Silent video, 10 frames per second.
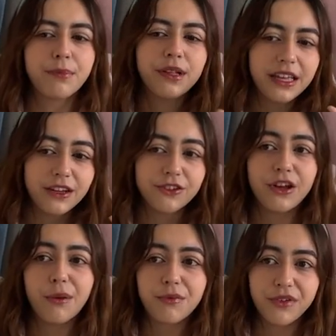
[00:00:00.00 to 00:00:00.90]
put like your
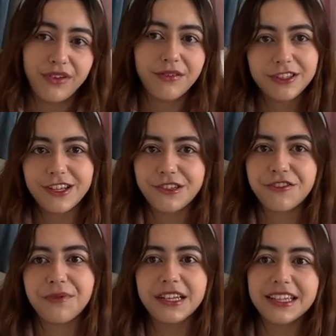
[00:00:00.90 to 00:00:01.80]
top 3 favorite songs
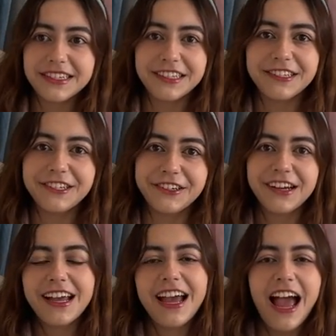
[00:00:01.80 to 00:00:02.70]
for me to listen to.
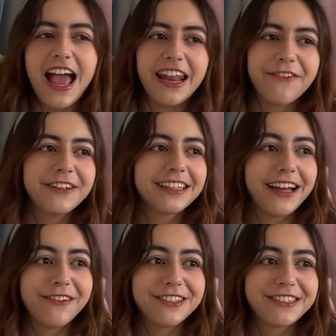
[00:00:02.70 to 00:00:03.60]
And I feel like
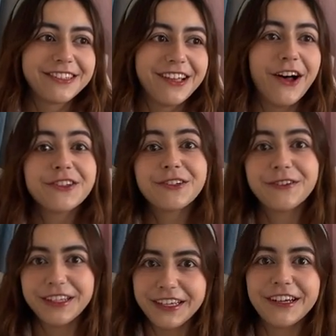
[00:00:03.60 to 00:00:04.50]
that was also
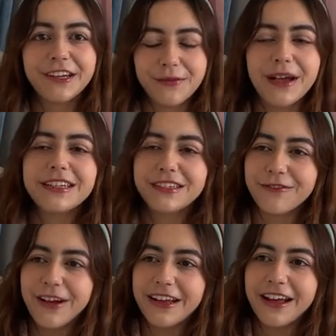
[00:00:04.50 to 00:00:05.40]
really a good way to
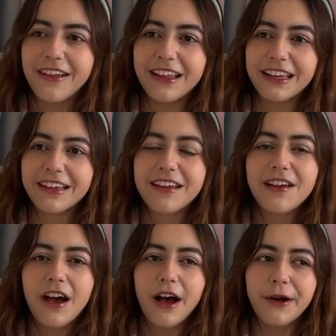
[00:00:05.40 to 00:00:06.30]
find out like
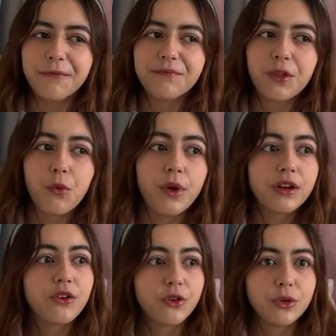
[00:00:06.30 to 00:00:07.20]

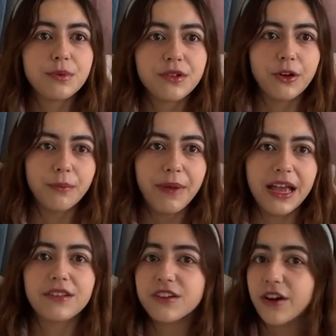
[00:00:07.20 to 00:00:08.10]
what groups or
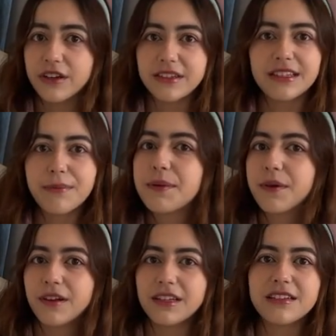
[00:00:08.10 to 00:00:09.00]
bands or artists that people
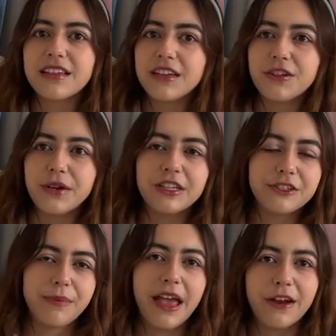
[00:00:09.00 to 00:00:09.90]
are listening to in
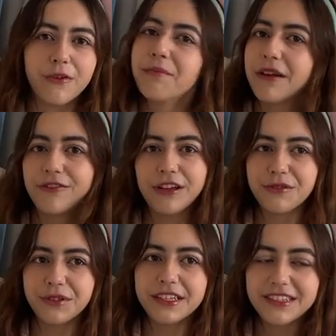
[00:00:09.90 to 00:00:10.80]
Japan, or what my friends
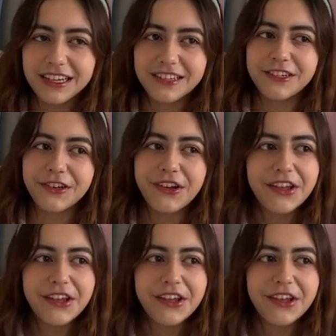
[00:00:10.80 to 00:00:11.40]
were listening to.